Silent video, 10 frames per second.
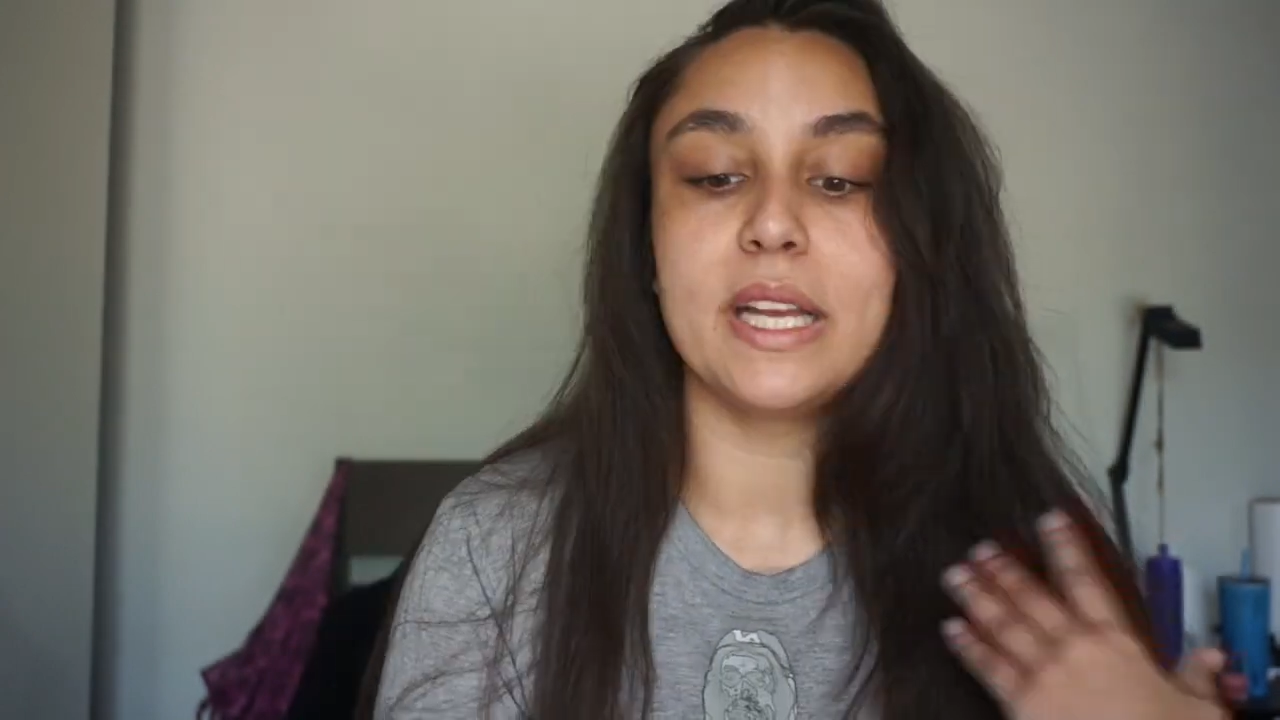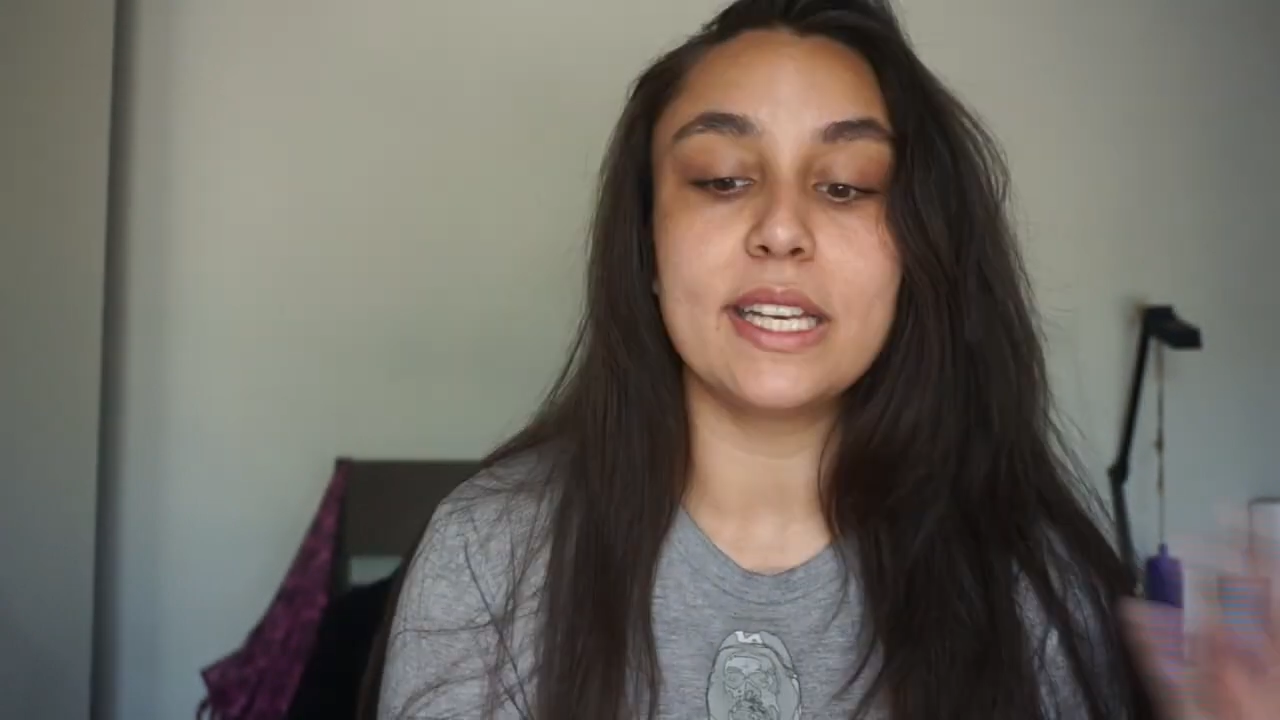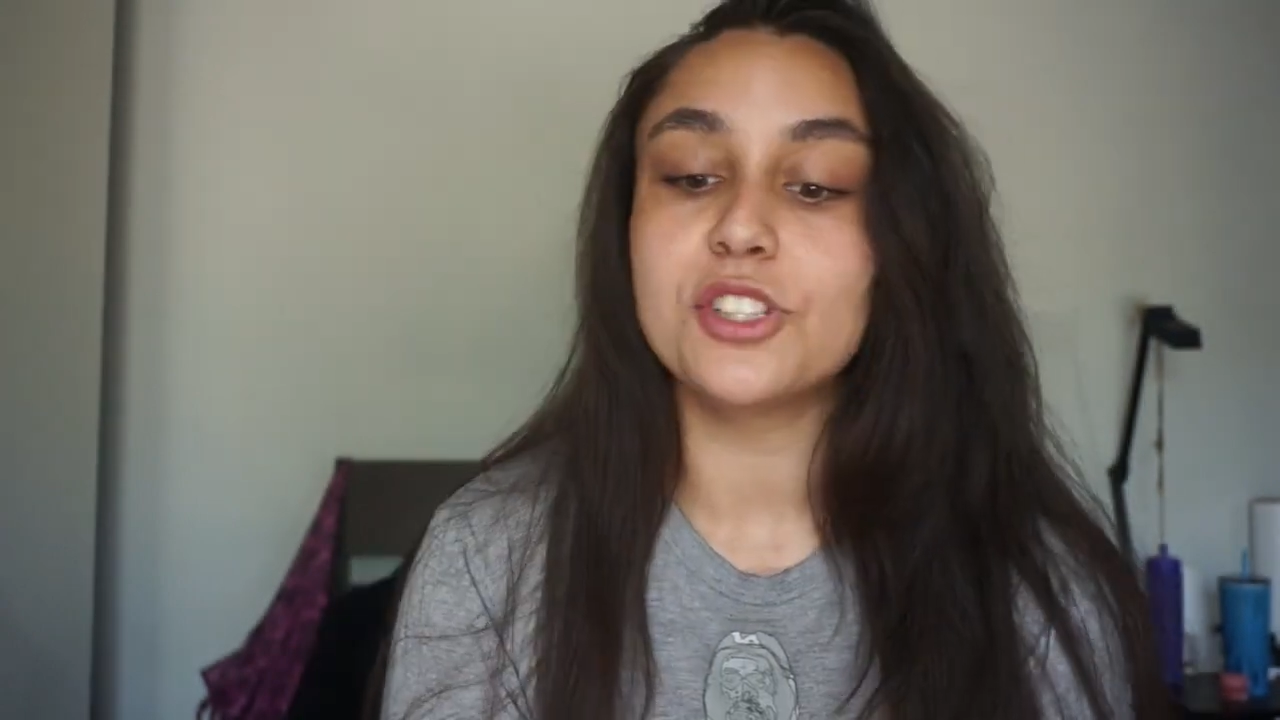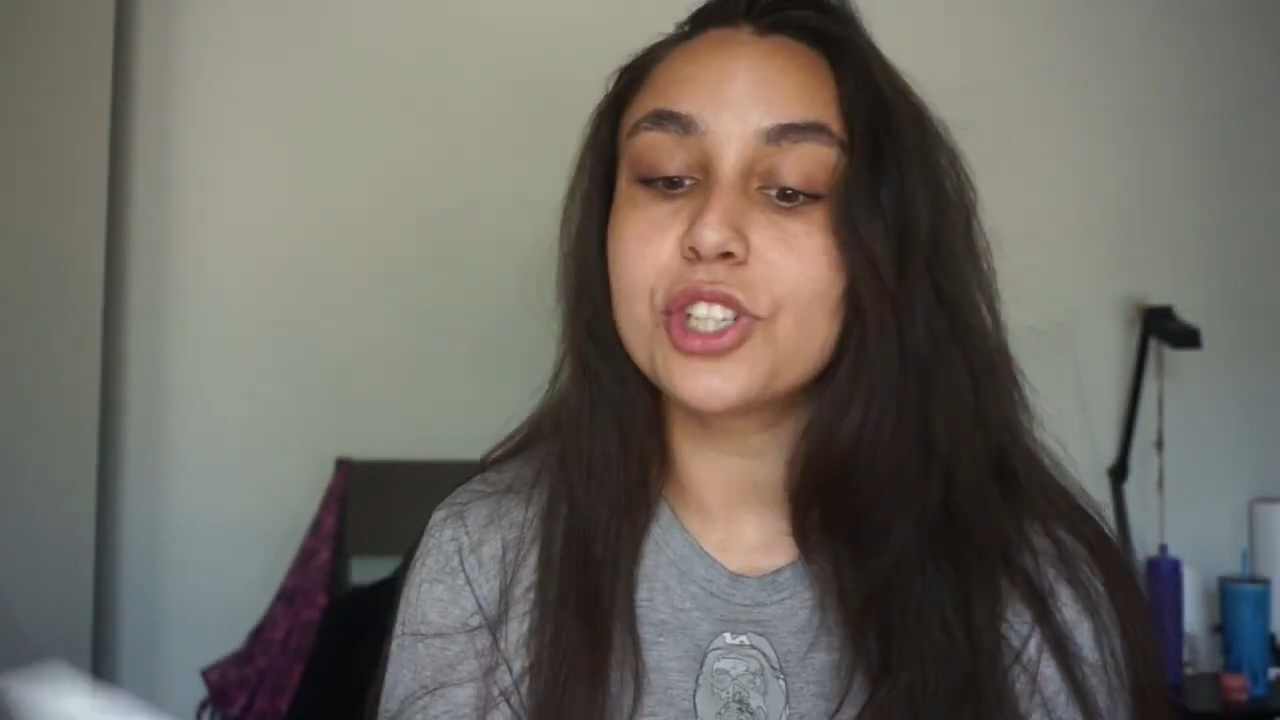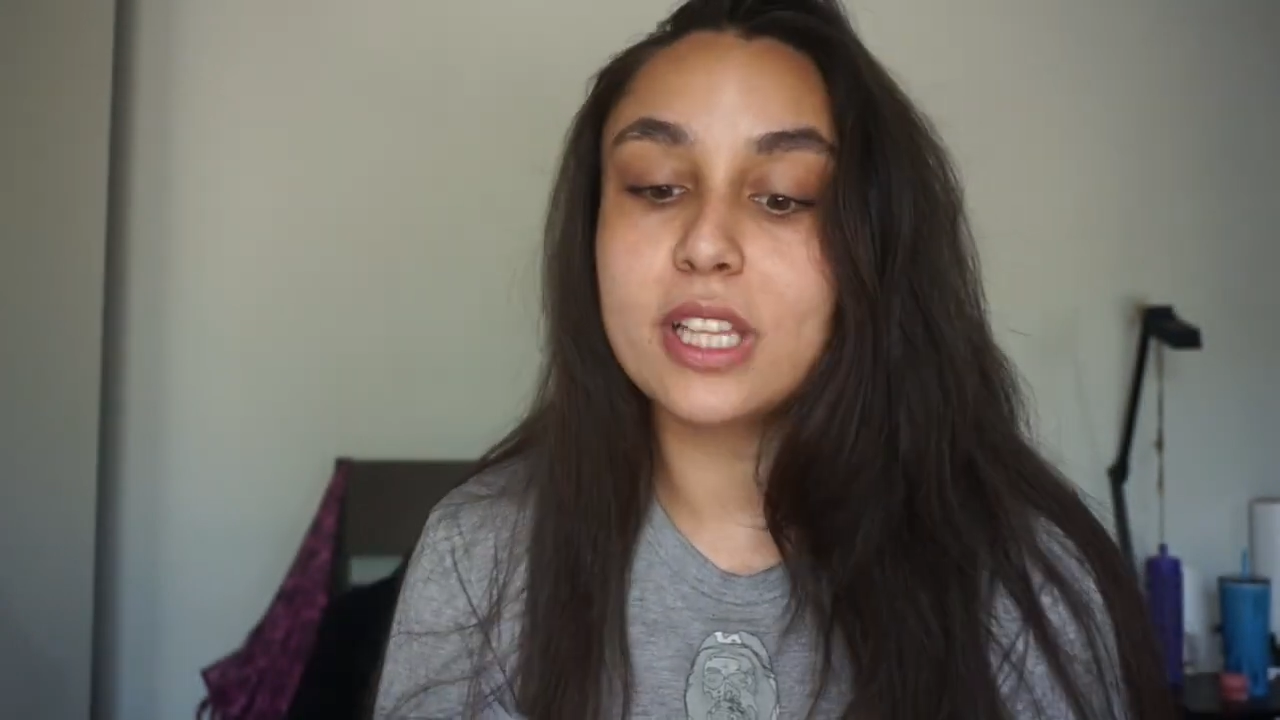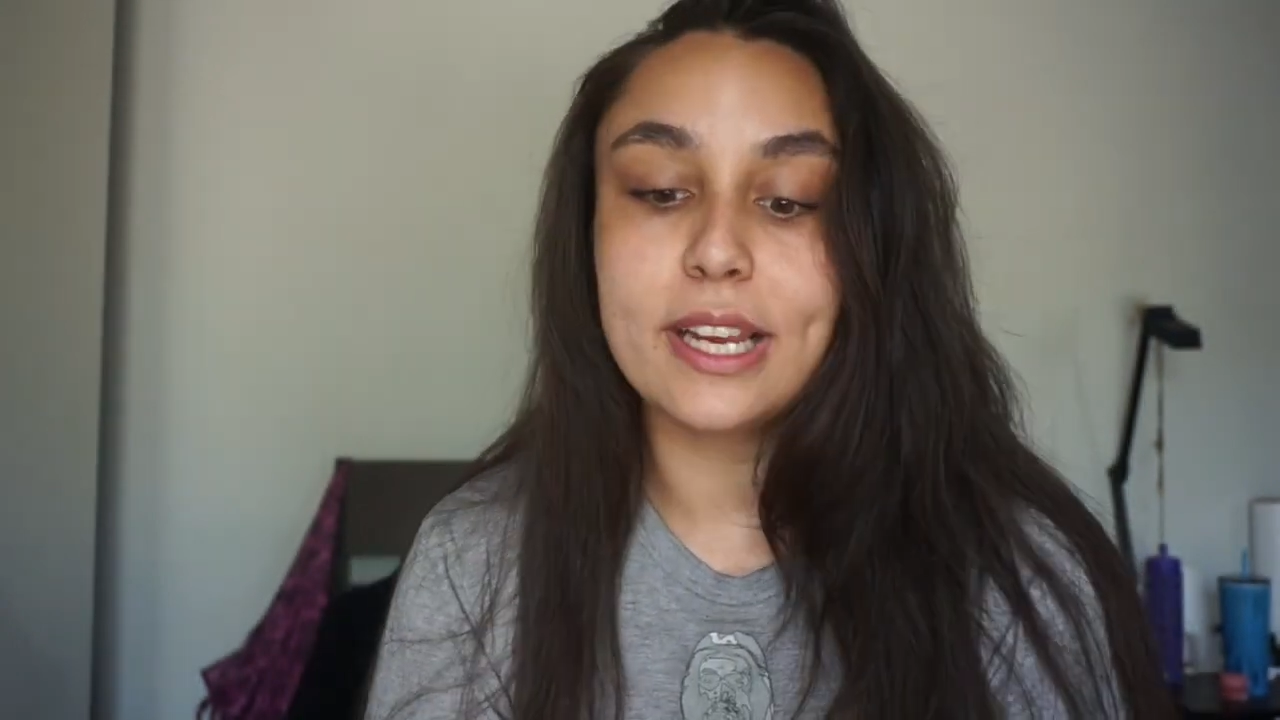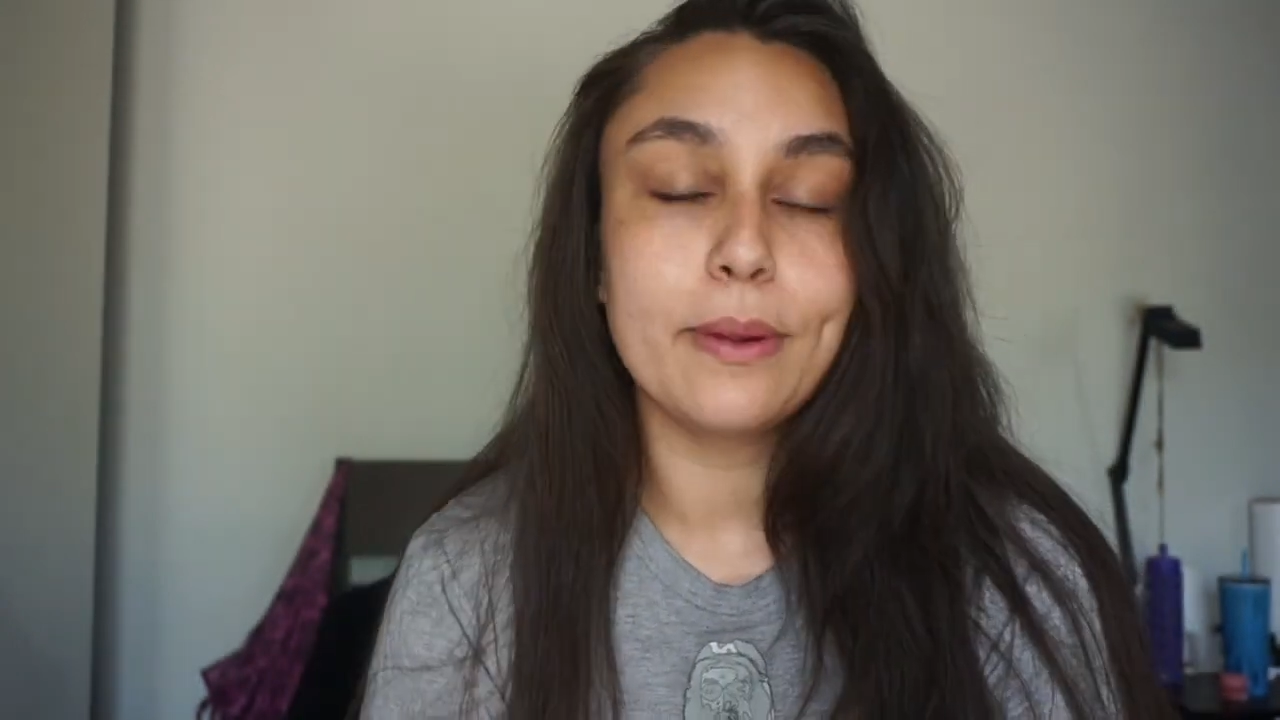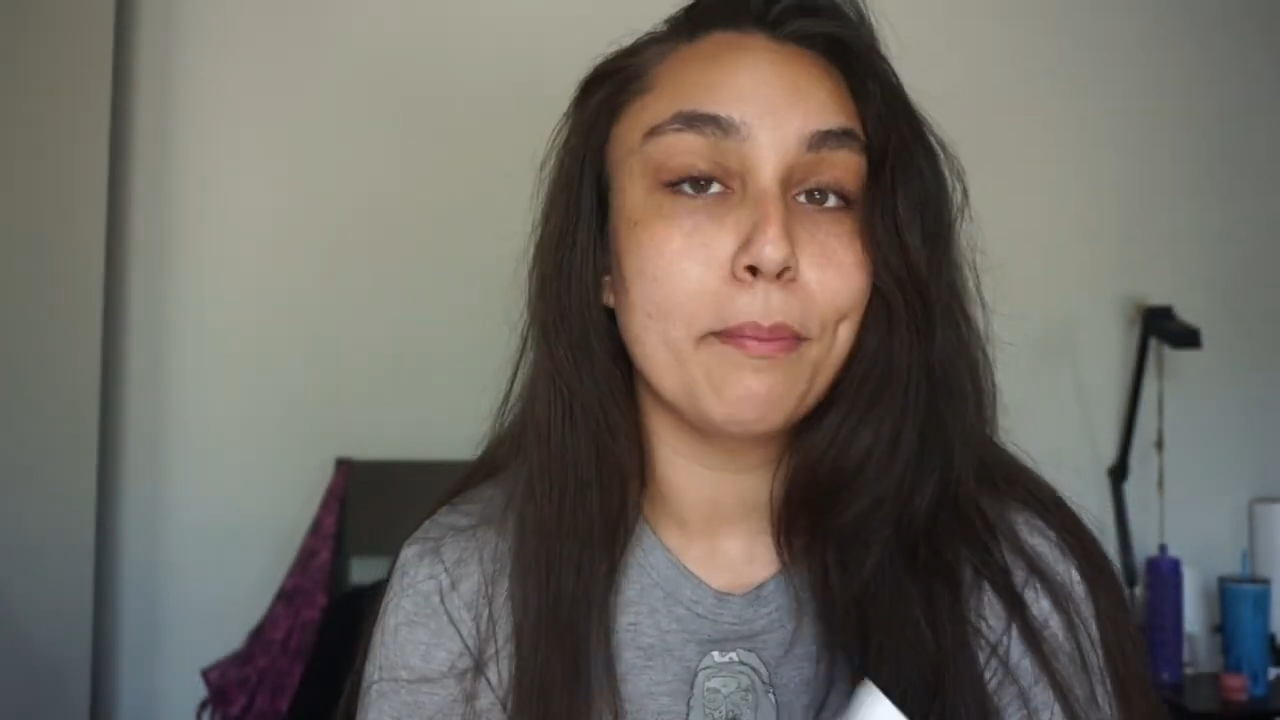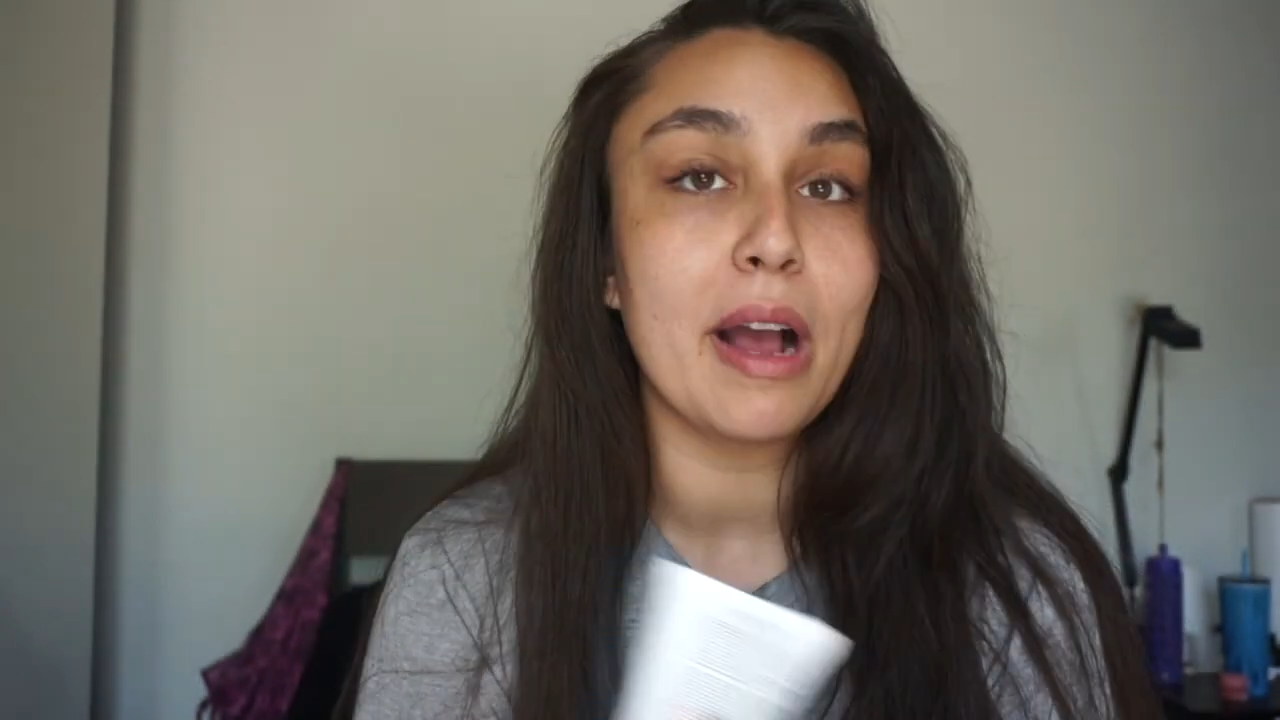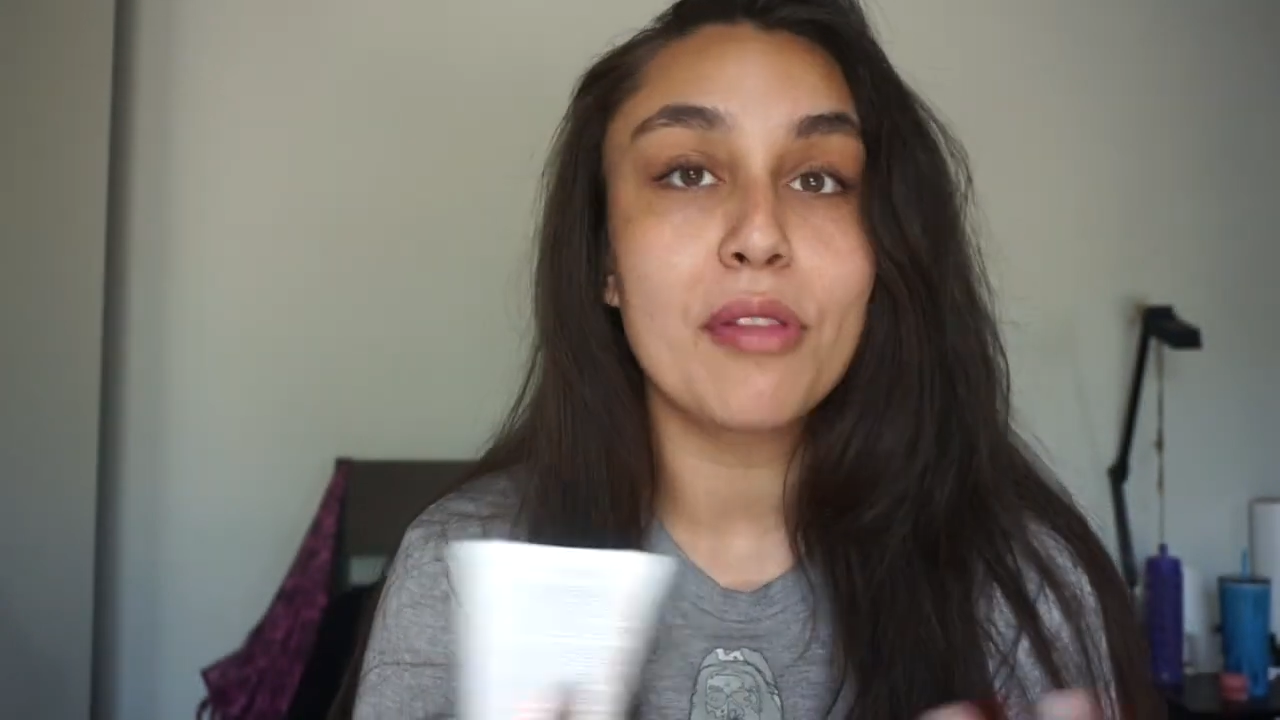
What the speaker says: initially my